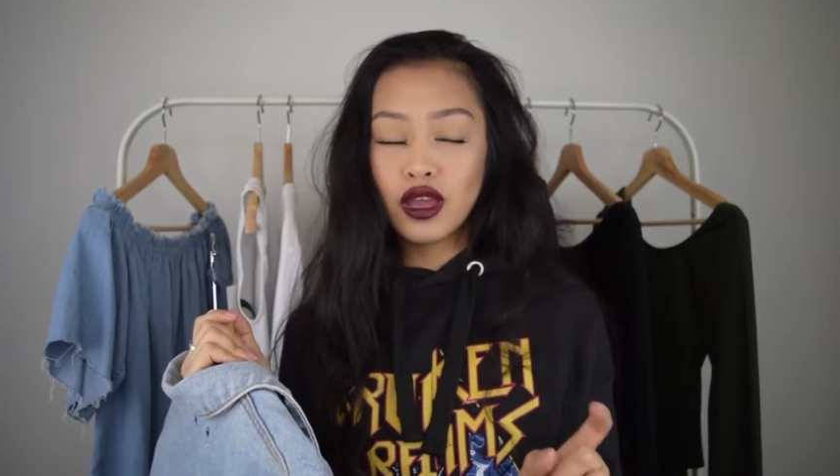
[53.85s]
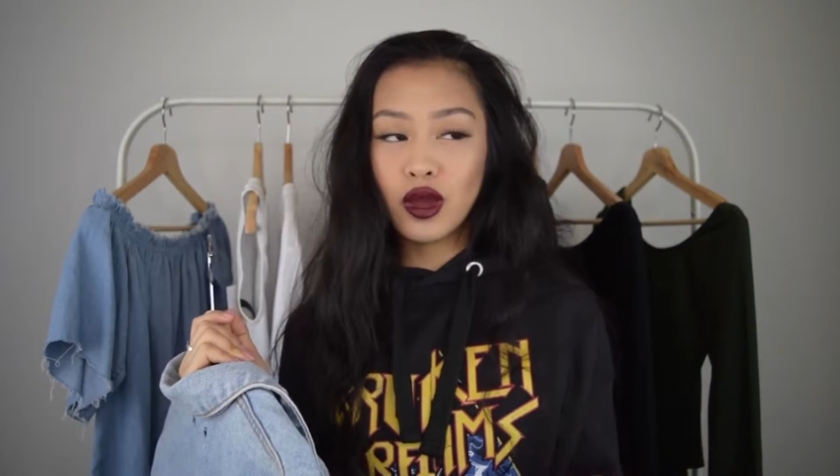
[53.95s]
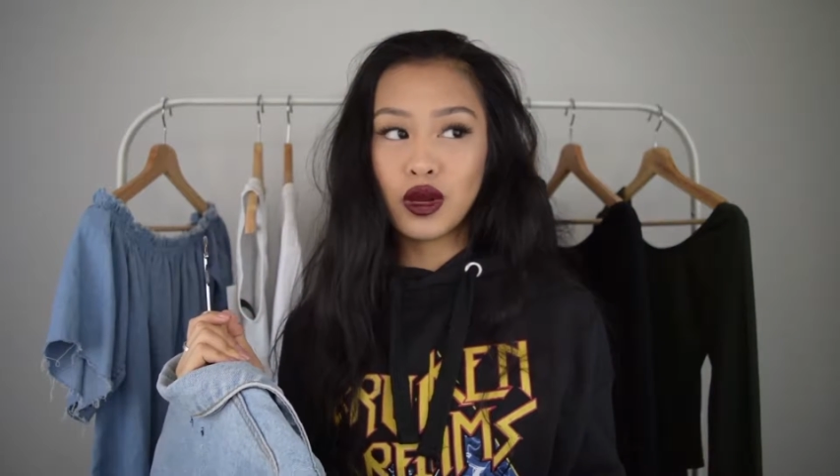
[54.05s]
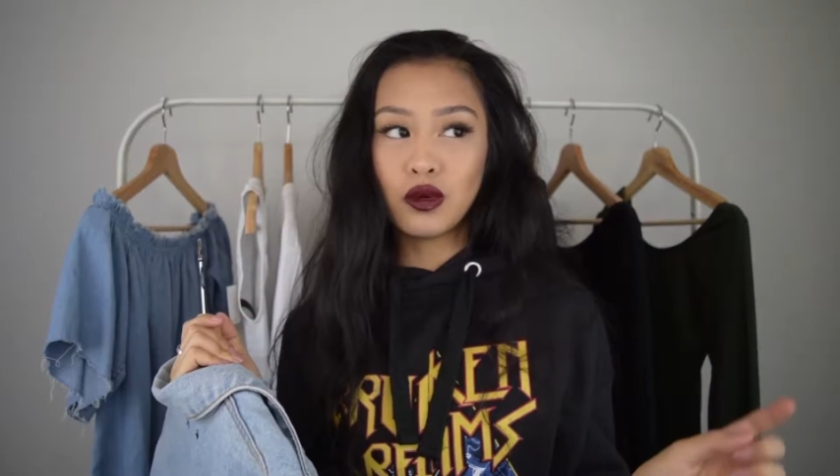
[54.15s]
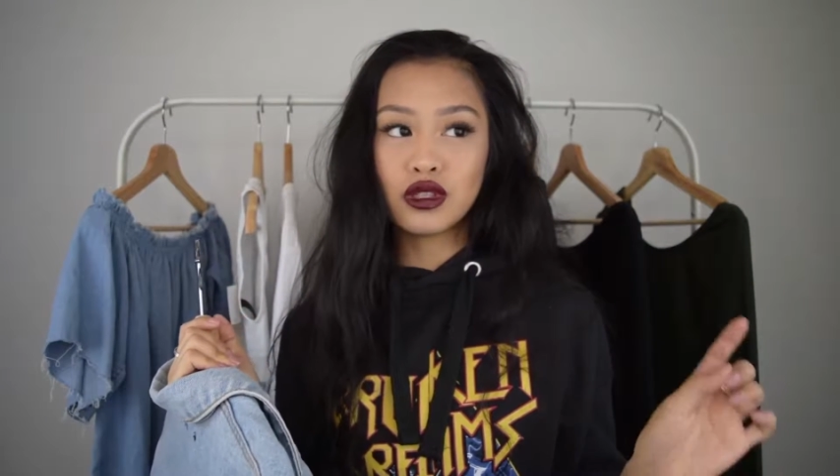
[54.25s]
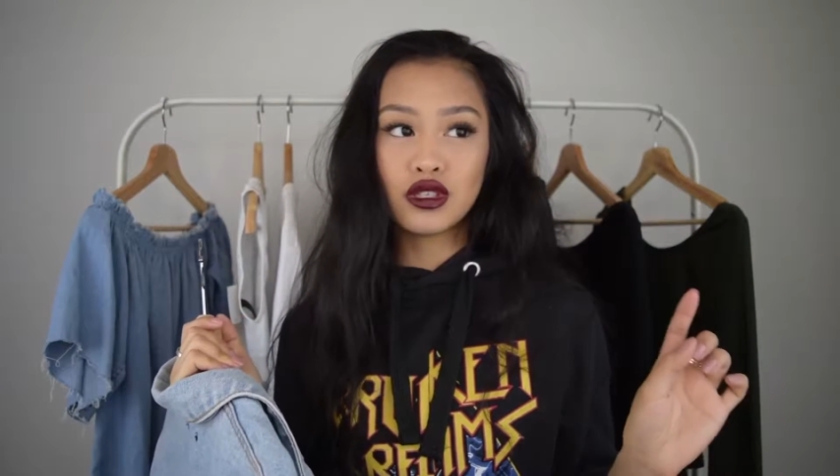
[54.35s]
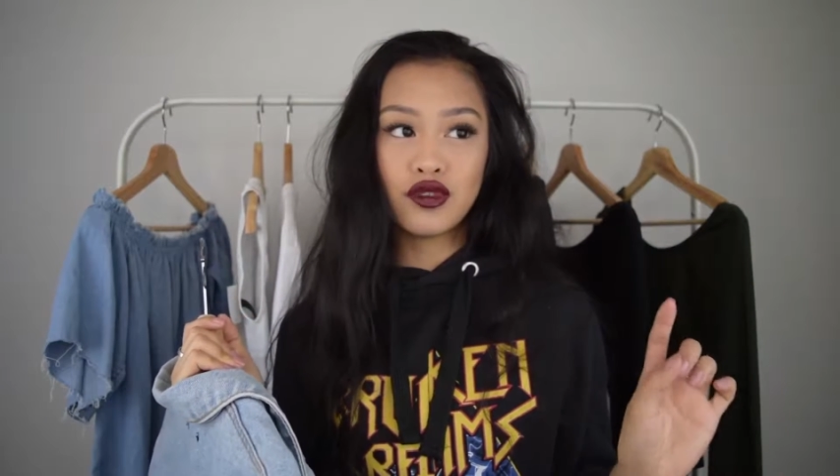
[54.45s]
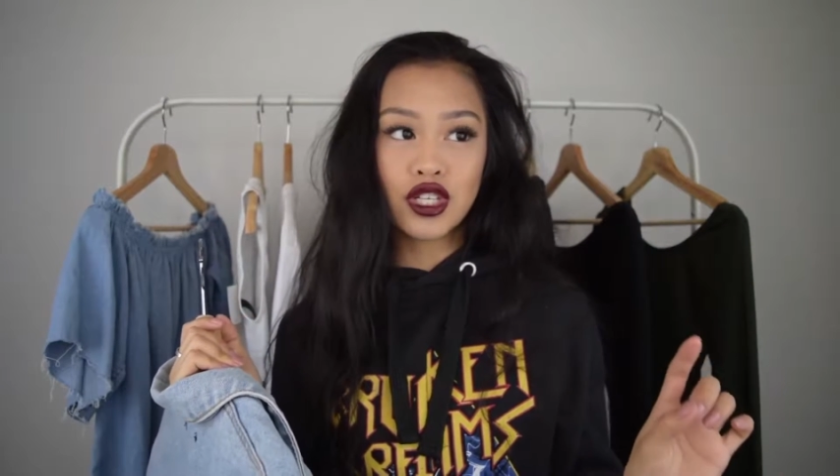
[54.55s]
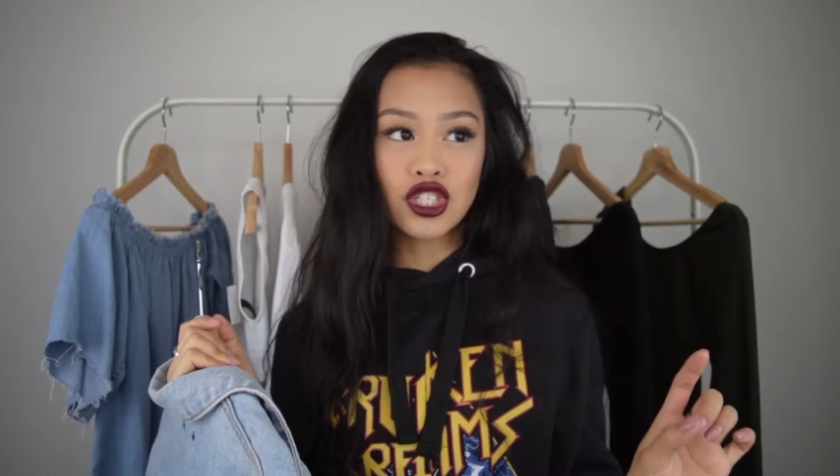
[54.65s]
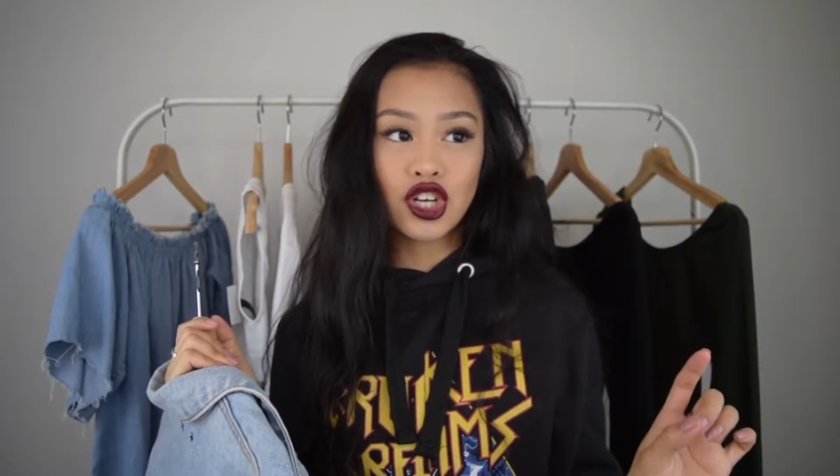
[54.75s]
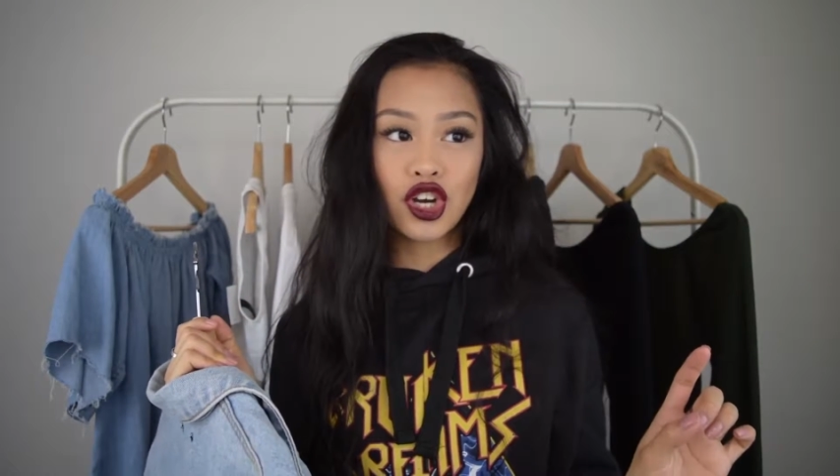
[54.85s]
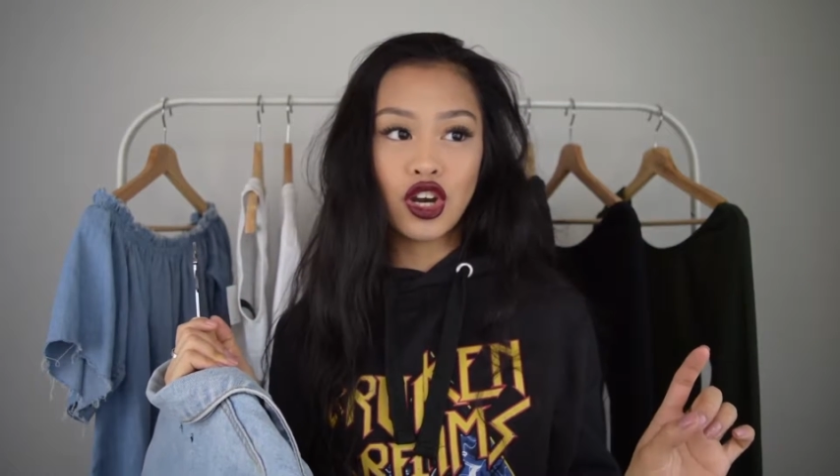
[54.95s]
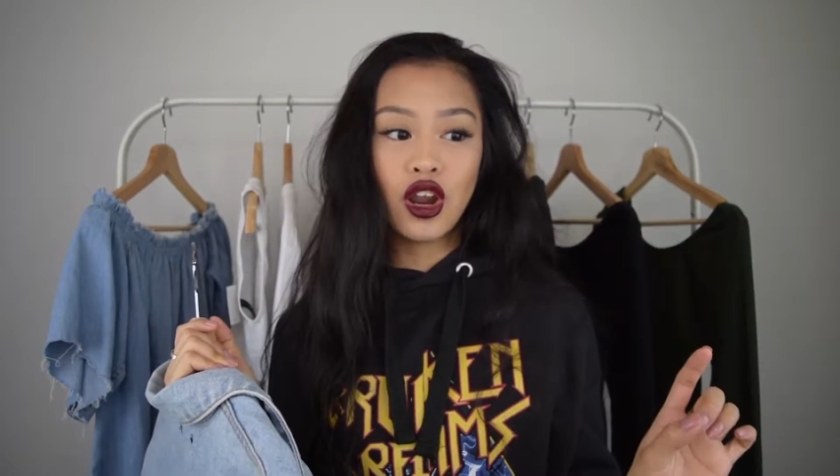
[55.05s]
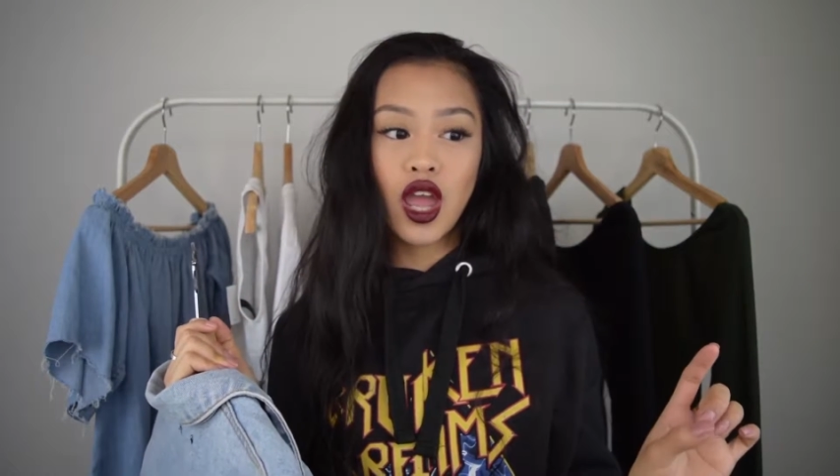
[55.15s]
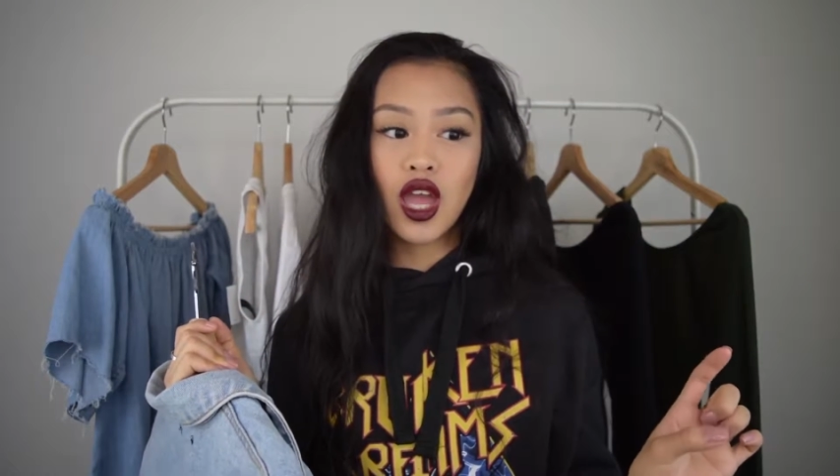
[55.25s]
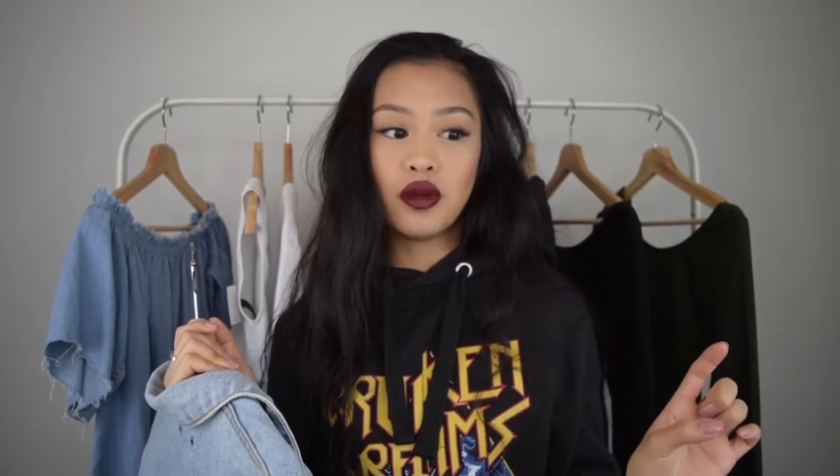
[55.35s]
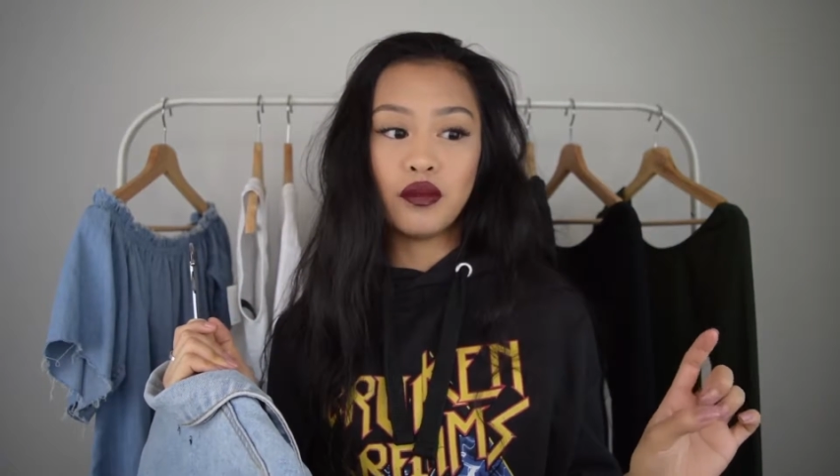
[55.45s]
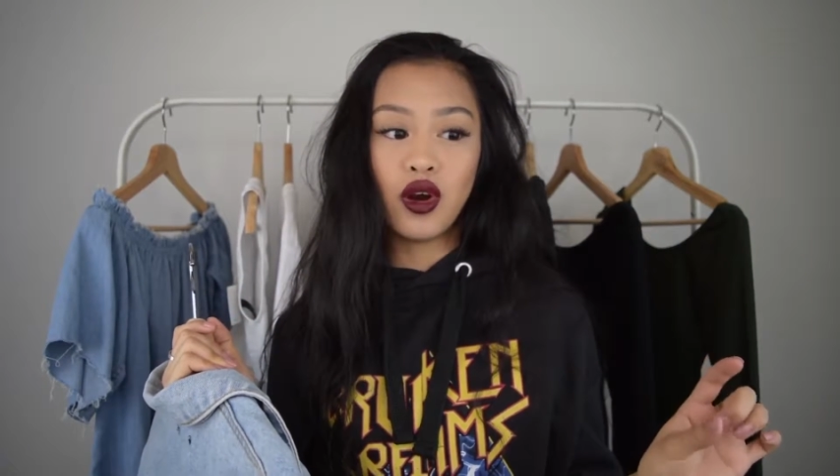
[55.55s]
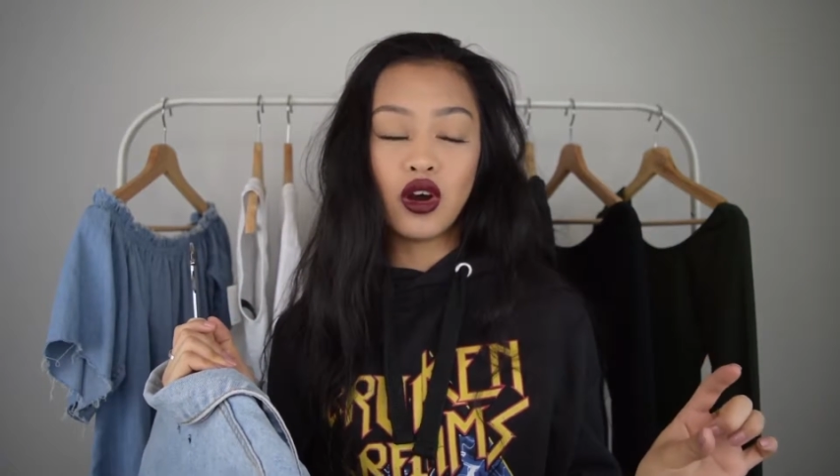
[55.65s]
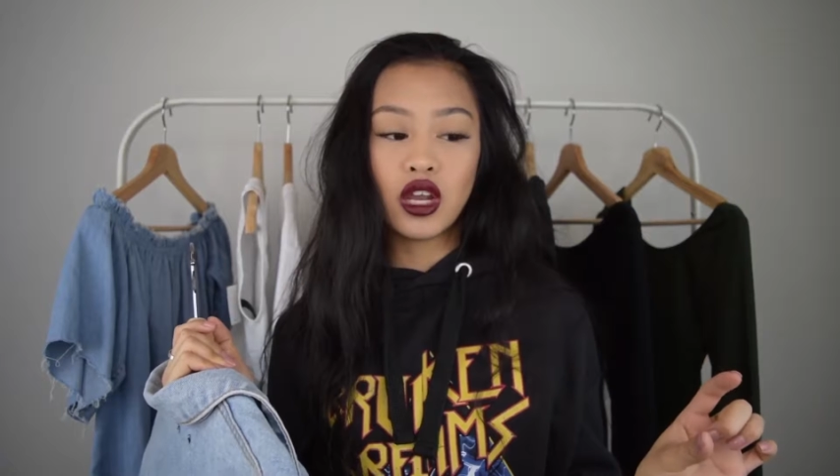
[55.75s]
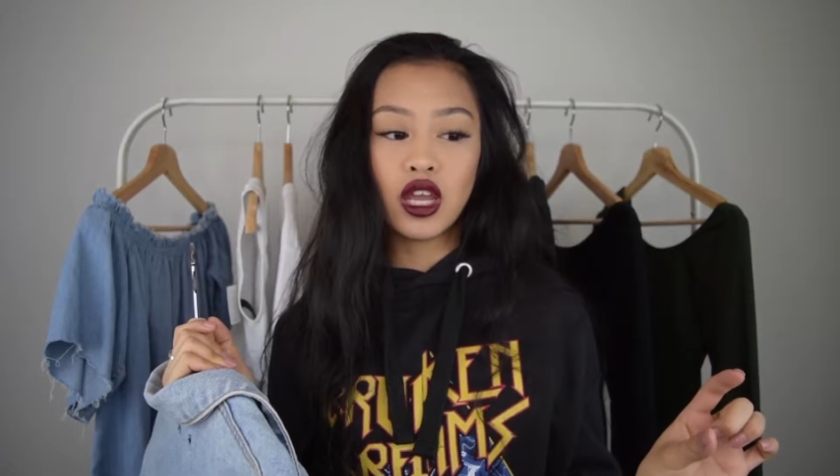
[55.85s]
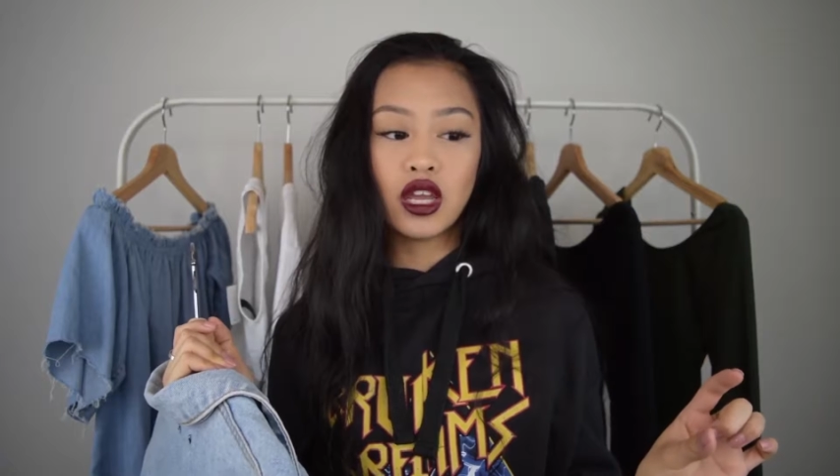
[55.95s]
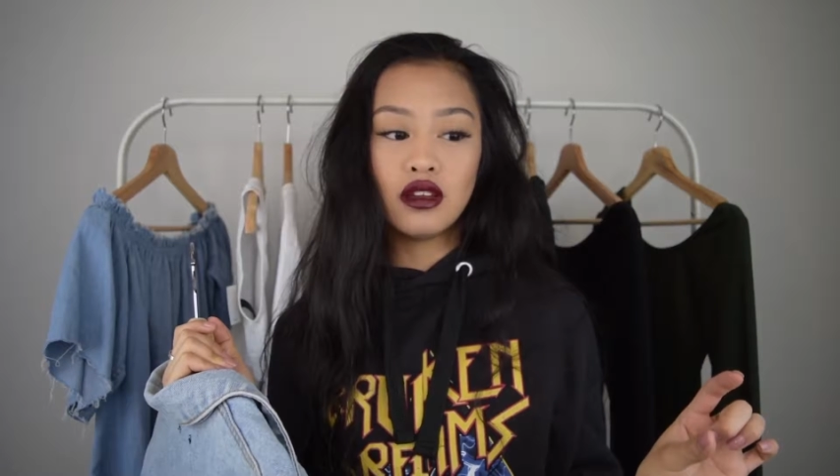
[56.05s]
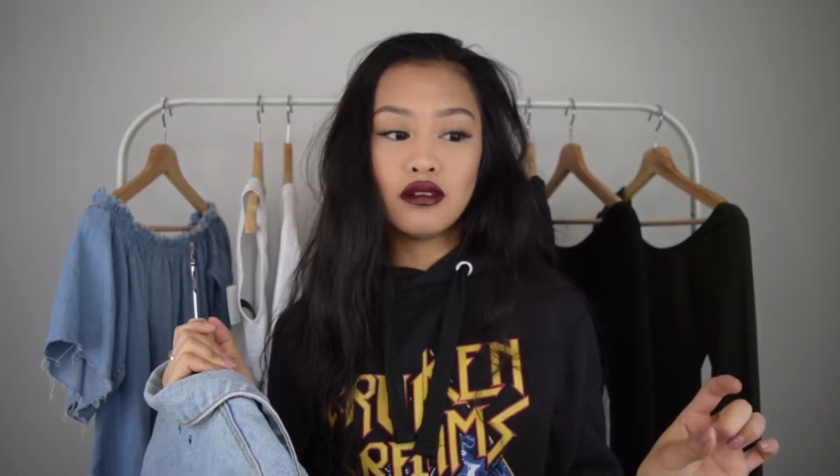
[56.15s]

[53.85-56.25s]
and when I went to the register and bought it,